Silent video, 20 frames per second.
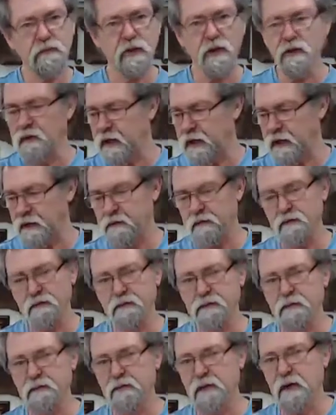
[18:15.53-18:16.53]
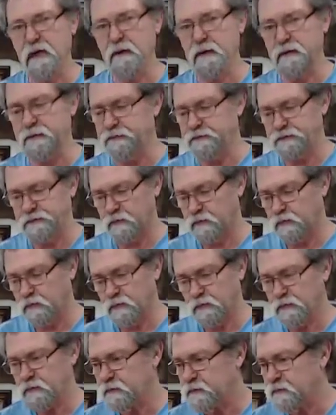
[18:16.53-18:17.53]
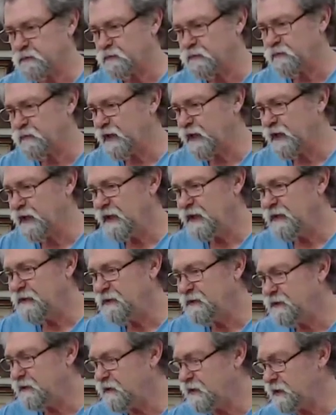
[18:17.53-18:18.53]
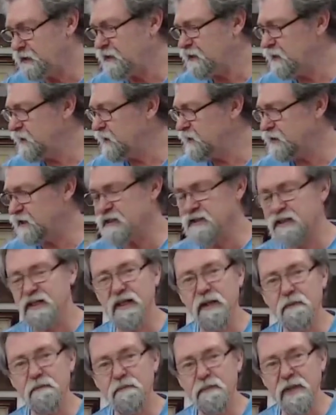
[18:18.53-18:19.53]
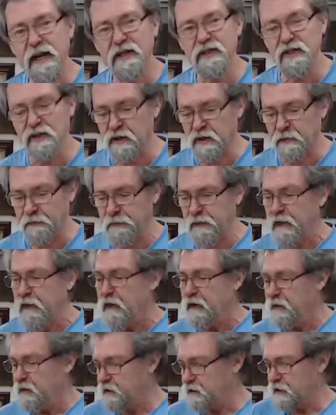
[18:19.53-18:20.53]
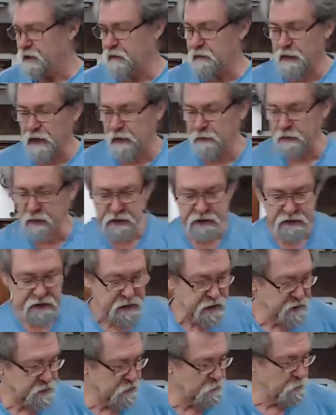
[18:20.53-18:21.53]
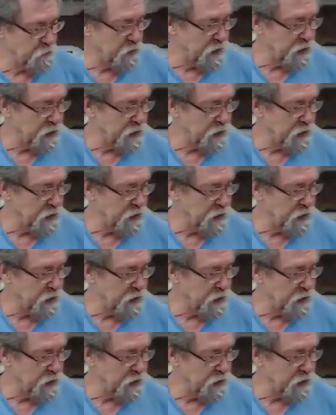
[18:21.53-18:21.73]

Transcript: long grain in plywood. So it, it, just did a magic job. So here we go. I'm going to take the